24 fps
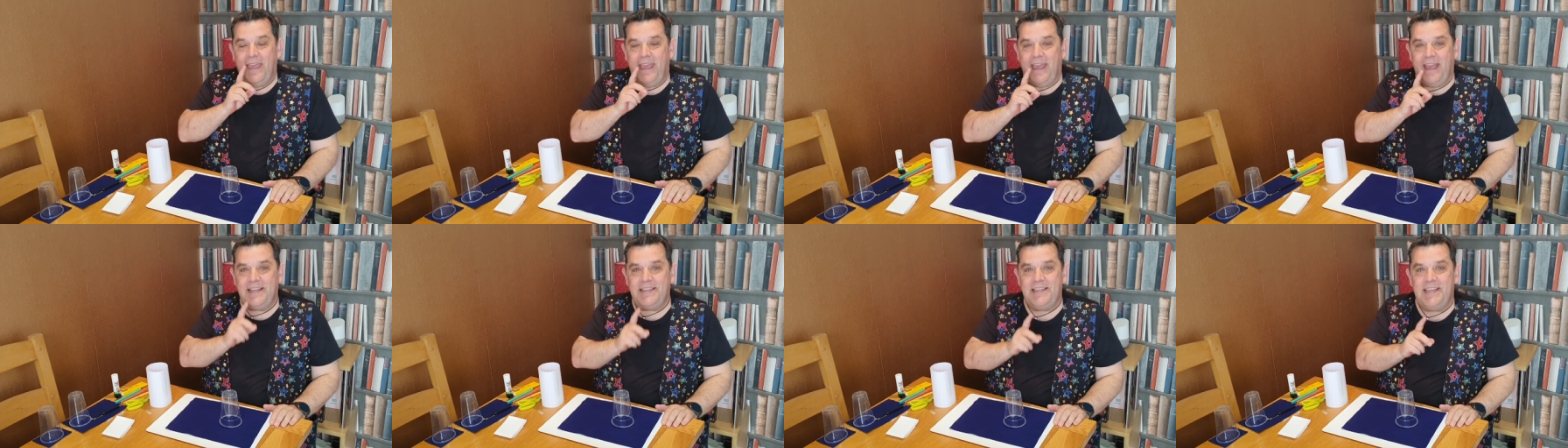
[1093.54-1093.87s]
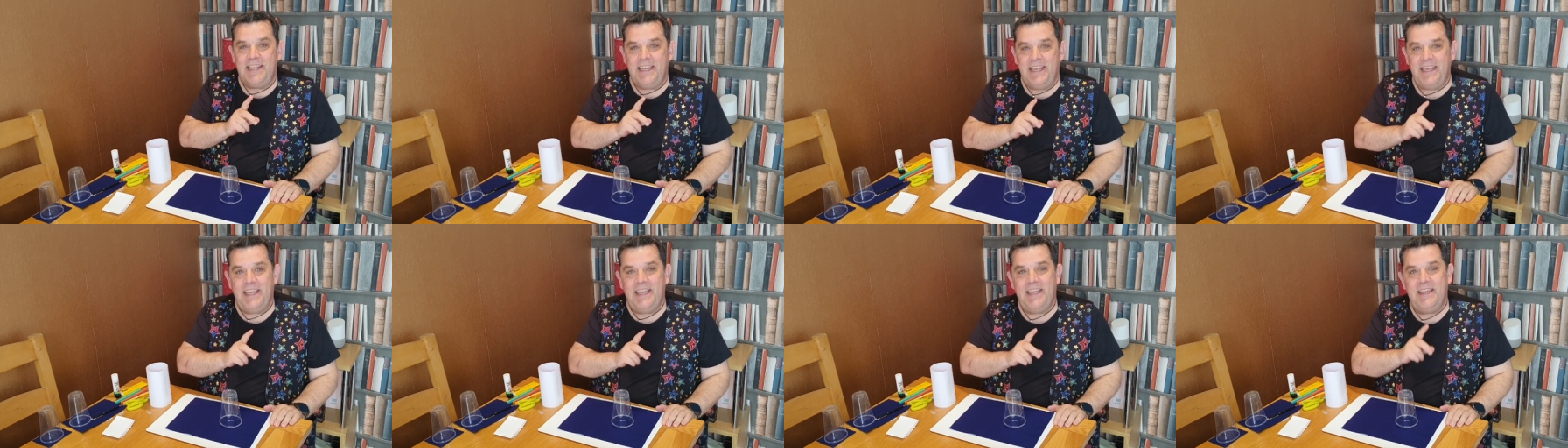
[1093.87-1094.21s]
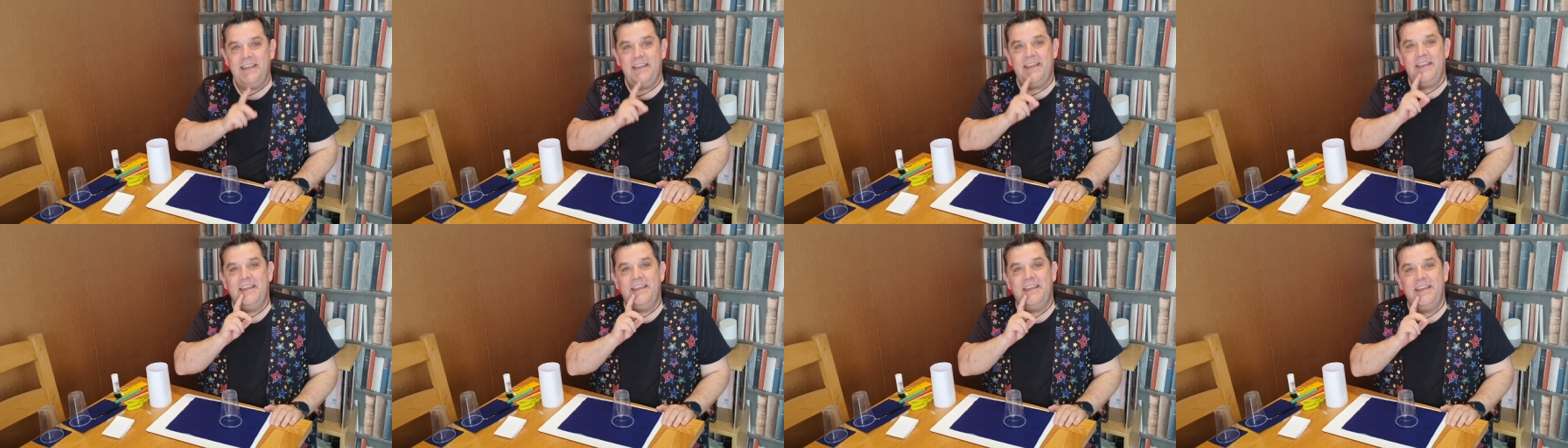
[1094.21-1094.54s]
And
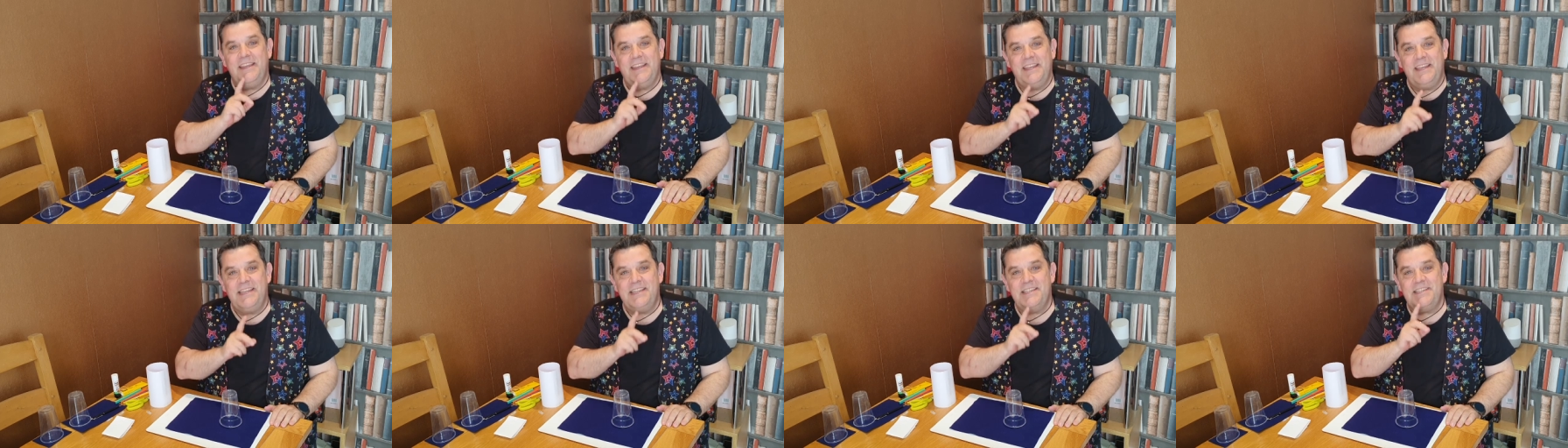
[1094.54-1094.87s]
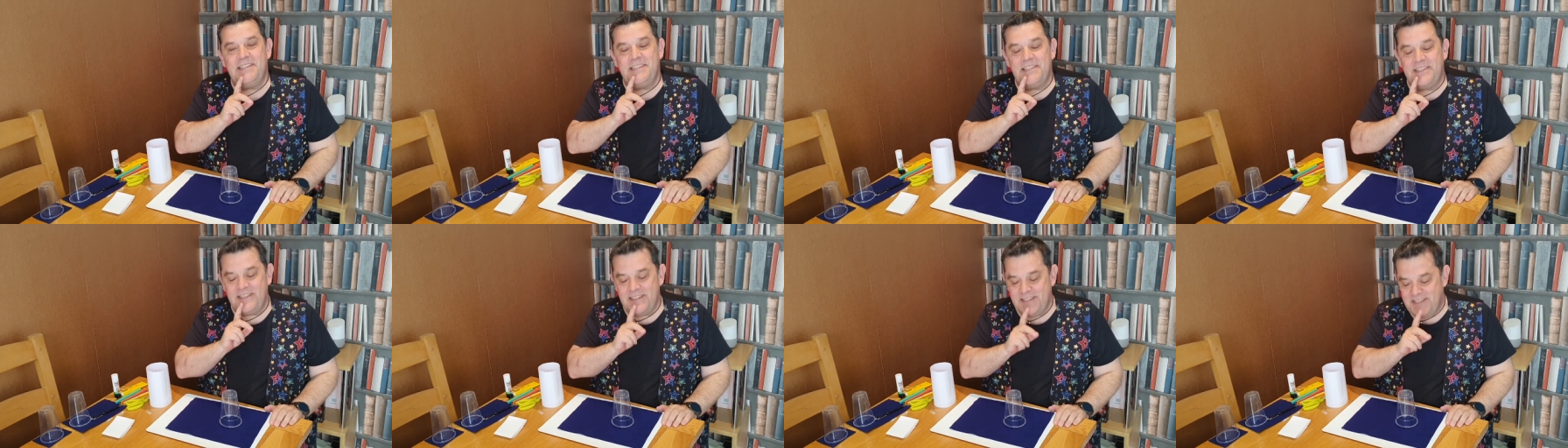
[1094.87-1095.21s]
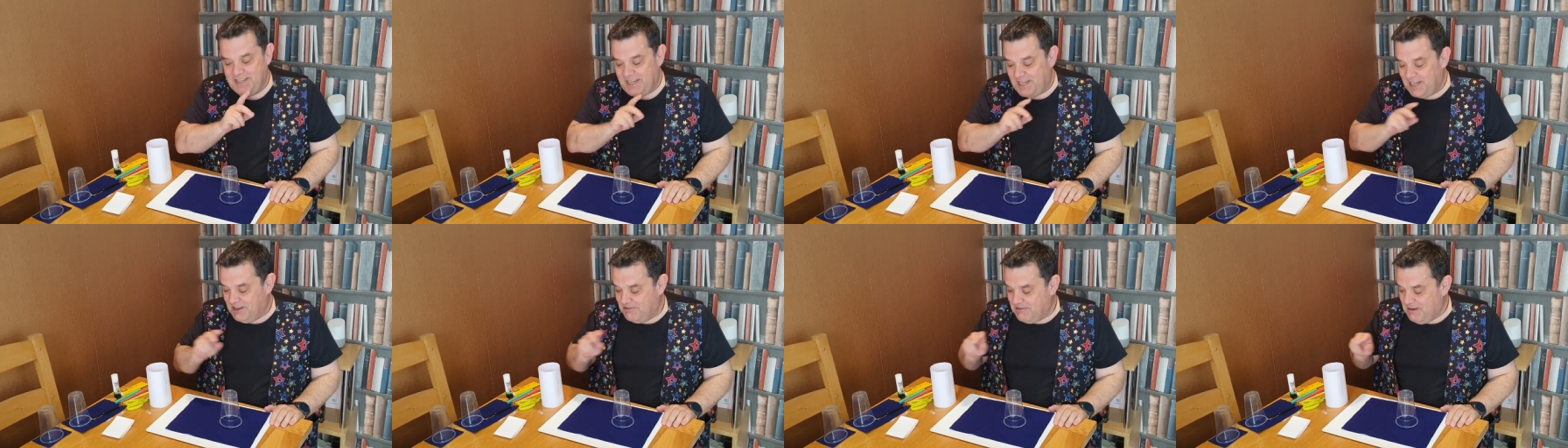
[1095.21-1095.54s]
here is the
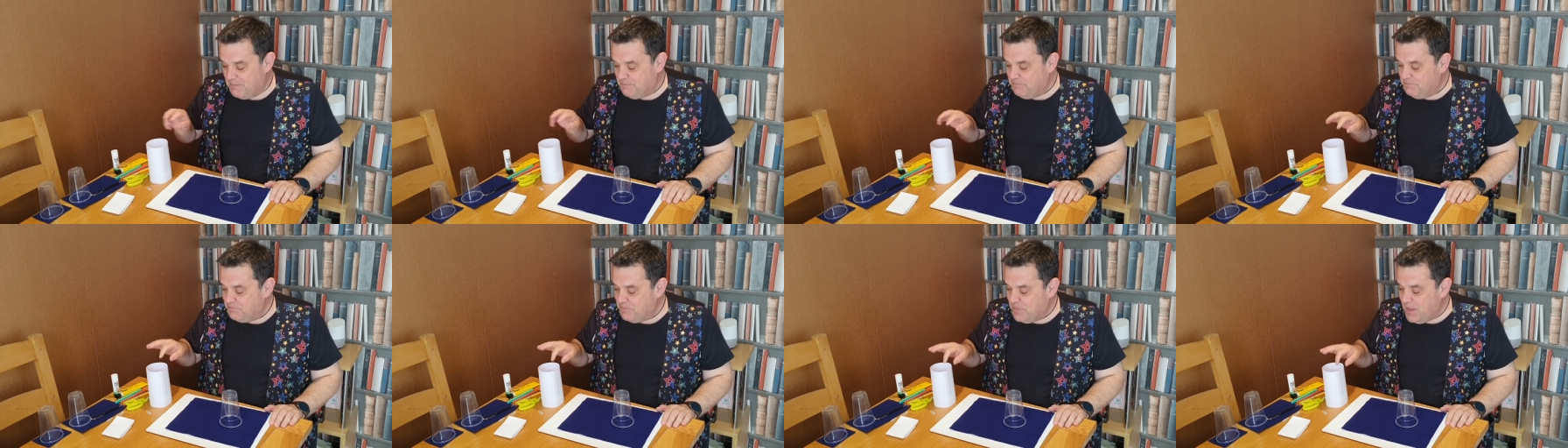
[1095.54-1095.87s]
secret.